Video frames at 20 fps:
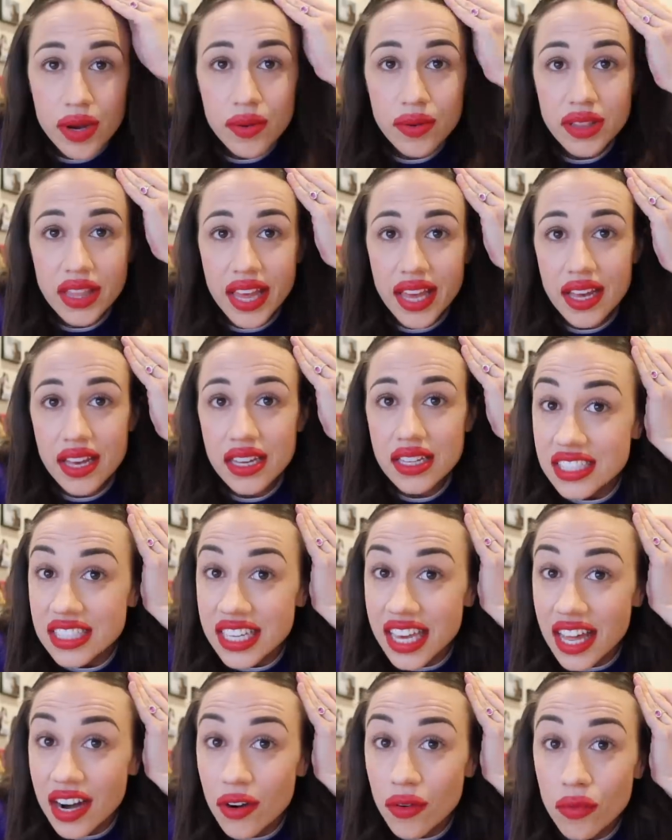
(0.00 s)
We would like
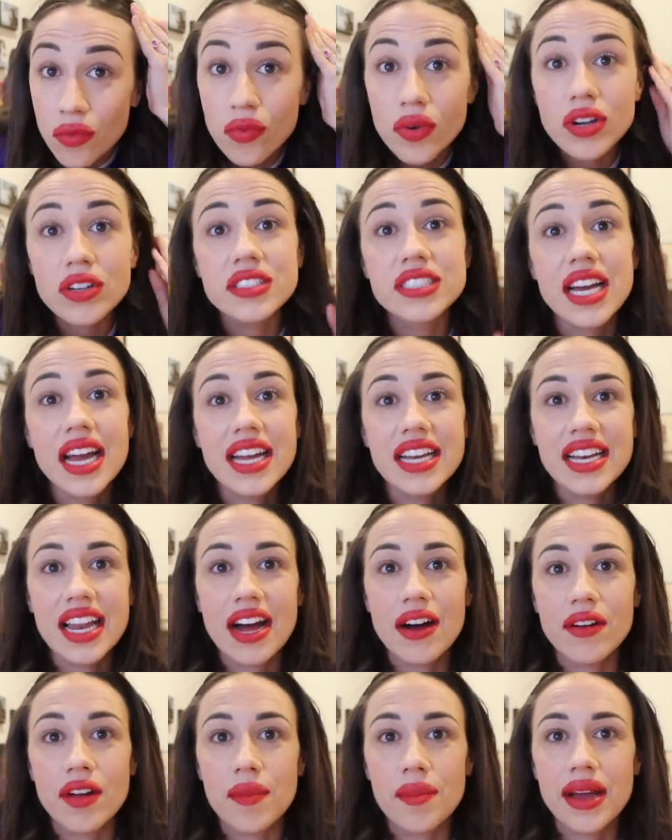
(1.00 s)
get it real tight
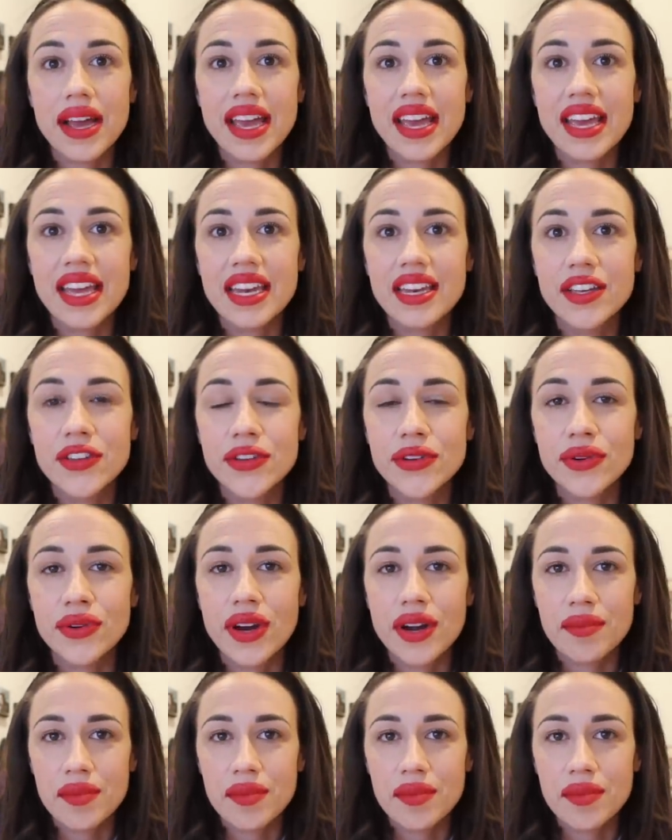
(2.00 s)
down on my head too.